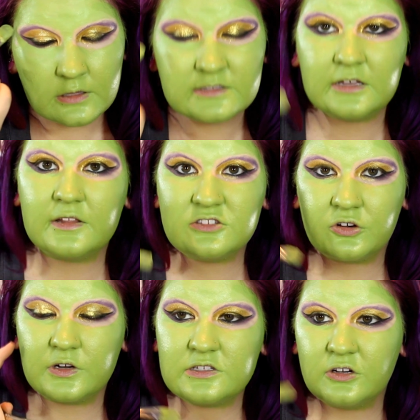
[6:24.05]
And see how that's
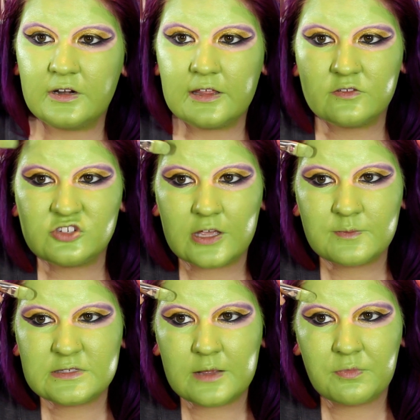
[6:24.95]
already starting to give
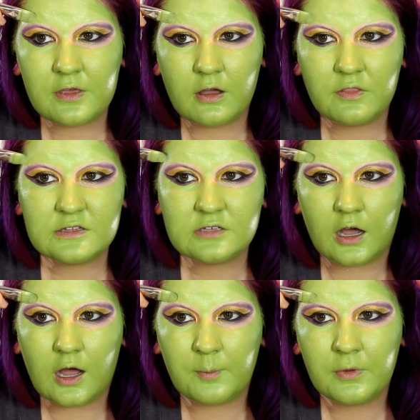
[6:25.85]
shape? Same thing on the
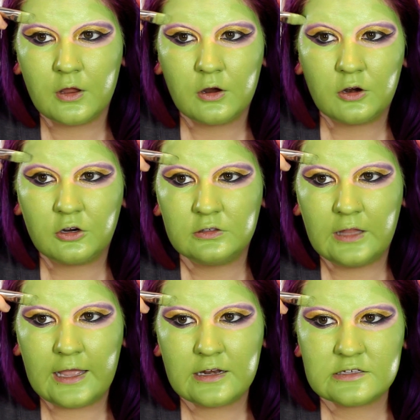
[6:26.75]
top. Her
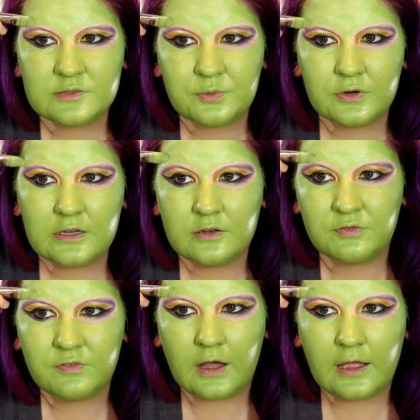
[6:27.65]
line is pretty
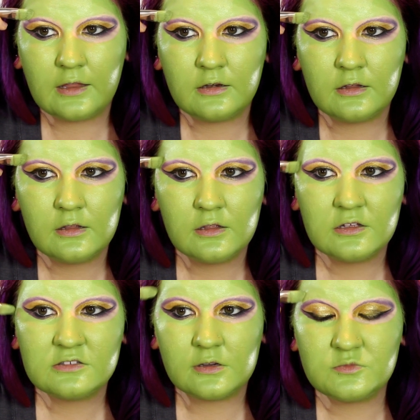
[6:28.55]
defined,
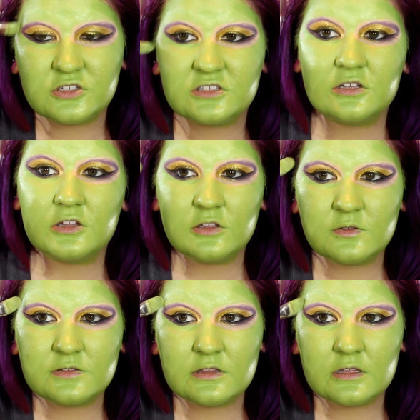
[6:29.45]
so I'm just gonna
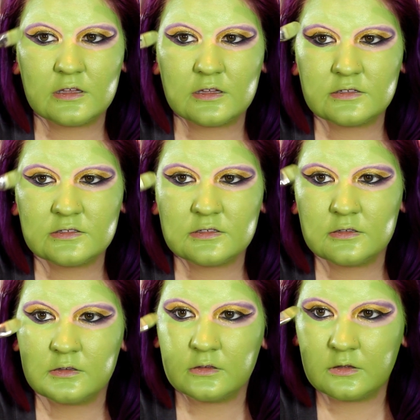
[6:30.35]
use this
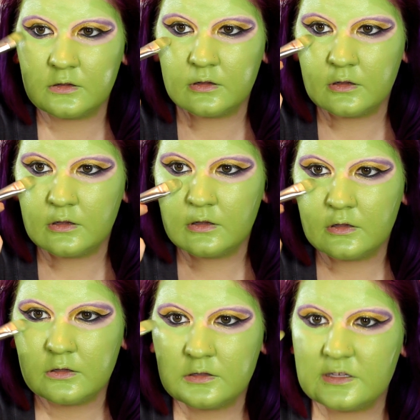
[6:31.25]

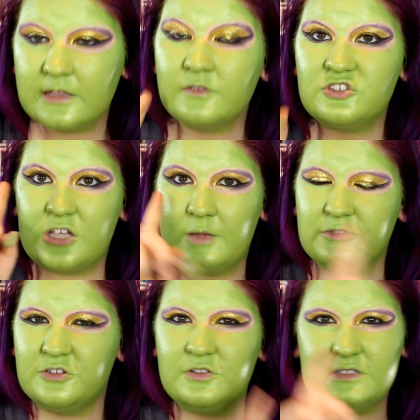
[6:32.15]
to give
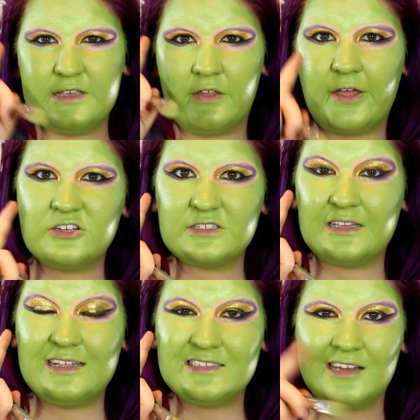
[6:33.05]
shape. So do you see how that just
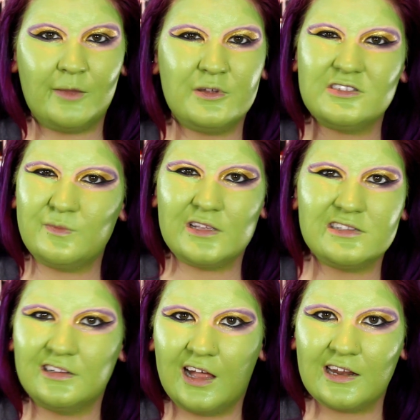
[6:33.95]
cleans it up? It just makes
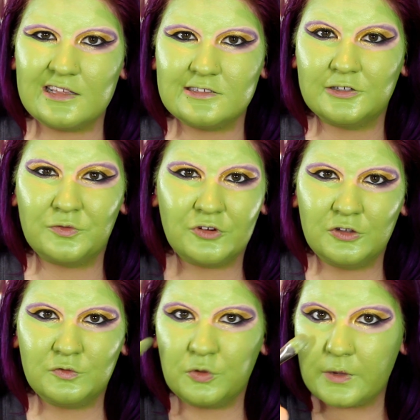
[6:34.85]
it a lot easier for
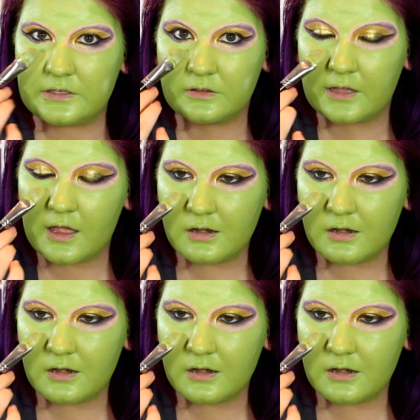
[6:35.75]
you if you wait till the